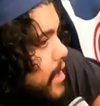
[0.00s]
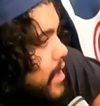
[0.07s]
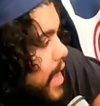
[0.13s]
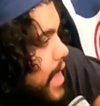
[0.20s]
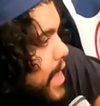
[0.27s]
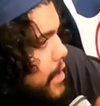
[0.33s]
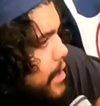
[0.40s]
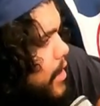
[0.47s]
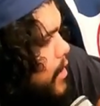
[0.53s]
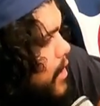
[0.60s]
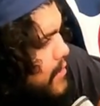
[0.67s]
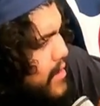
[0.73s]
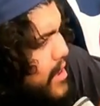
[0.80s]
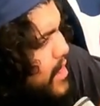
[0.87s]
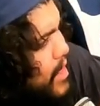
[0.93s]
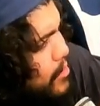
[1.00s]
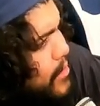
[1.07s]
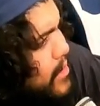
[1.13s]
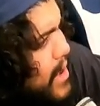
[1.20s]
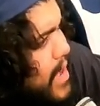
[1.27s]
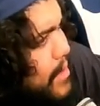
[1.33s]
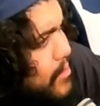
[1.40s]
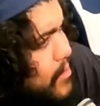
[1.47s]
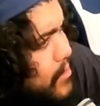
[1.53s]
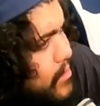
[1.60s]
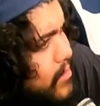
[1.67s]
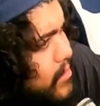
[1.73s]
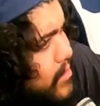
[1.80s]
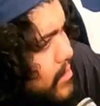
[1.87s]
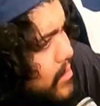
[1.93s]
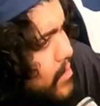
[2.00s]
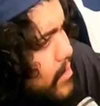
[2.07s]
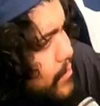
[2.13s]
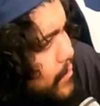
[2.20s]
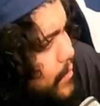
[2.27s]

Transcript: I, I oh, I've had it like three times. Oh shit.